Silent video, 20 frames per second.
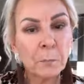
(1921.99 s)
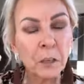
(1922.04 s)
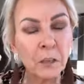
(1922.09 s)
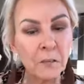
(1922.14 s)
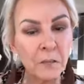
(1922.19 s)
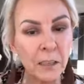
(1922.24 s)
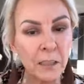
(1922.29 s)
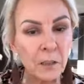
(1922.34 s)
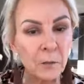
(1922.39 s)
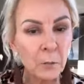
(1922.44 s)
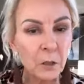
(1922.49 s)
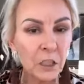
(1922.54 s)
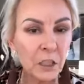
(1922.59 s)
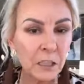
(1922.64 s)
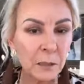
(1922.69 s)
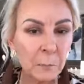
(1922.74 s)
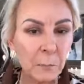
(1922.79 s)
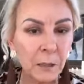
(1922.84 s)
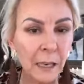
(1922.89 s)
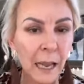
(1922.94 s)
perfect,
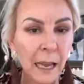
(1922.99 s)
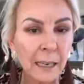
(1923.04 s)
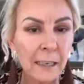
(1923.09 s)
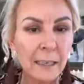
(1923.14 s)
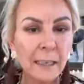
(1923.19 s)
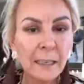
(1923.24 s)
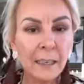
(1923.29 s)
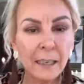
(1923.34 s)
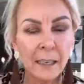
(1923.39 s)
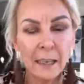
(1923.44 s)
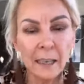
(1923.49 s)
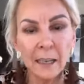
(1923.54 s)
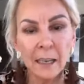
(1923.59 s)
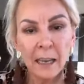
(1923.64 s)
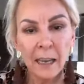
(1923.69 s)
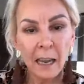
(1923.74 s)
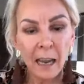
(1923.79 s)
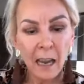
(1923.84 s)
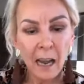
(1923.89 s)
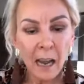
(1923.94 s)
which is black.
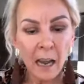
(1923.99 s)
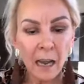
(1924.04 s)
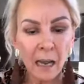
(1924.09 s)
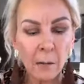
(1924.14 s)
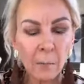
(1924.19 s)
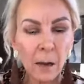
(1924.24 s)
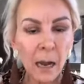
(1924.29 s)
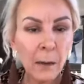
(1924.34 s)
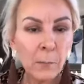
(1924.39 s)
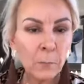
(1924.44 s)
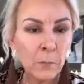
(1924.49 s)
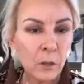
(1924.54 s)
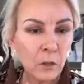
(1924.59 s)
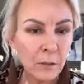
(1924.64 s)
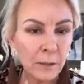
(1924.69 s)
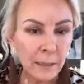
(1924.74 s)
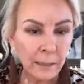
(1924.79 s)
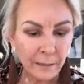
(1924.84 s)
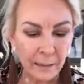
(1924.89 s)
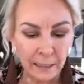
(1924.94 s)
Um, I'm
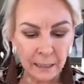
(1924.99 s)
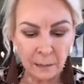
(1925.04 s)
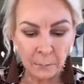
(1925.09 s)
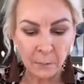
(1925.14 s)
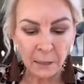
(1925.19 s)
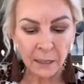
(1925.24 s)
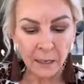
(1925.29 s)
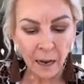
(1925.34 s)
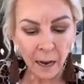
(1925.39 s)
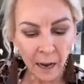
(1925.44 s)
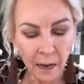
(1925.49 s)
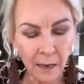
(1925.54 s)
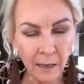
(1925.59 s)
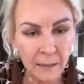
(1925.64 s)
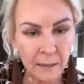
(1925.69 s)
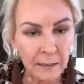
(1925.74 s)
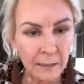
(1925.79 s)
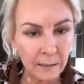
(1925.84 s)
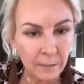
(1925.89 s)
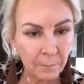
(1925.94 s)
using this
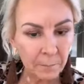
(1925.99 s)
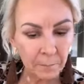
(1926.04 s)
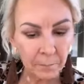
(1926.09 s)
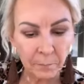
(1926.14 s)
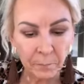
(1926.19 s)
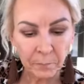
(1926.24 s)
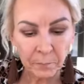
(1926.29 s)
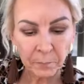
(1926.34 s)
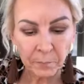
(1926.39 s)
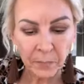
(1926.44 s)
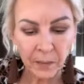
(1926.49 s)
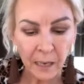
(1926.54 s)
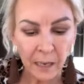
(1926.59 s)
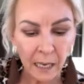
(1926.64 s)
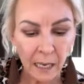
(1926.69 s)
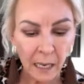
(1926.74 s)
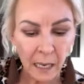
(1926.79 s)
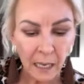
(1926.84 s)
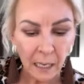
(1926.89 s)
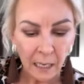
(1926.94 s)
because
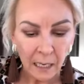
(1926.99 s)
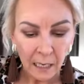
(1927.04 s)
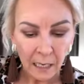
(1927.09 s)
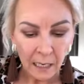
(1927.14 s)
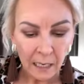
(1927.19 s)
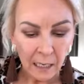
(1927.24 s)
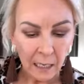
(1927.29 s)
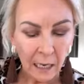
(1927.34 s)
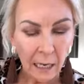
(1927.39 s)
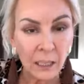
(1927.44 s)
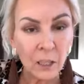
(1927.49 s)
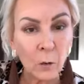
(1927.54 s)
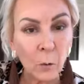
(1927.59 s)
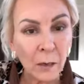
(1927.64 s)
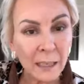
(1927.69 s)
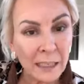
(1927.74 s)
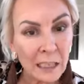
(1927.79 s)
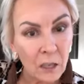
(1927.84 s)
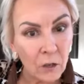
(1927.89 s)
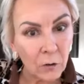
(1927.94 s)
I don't
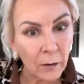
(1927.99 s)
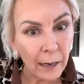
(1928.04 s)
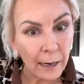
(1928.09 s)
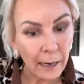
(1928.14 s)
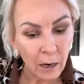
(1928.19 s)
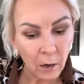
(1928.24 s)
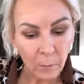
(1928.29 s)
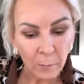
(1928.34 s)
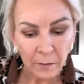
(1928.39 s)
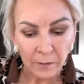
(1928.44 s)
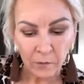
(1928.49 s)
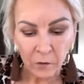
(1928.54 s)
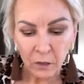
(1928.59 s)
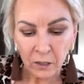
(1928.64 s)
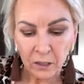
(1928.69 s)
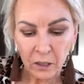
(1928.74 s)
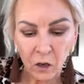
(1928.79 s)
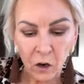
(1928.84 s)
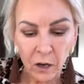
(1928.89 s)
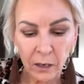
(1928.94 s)
want it to dry out before
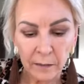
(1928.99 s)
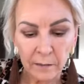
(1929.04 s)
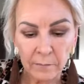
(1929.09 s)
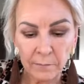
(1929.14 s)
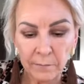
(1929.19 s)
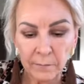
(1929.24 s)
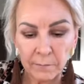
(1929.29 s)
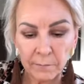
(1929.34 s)
it's gone.